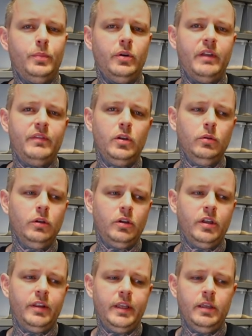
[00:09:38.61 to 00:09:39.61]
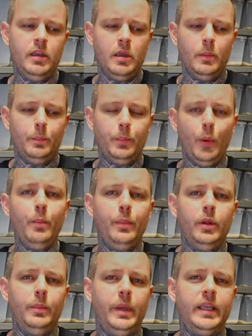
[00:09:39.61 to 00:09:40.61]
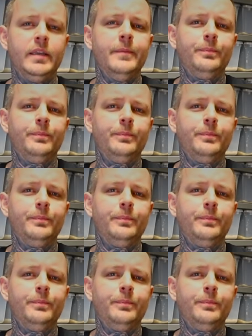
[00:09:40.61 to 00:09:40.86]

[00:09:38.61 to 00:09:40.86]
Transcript: But if you look at the bumblebee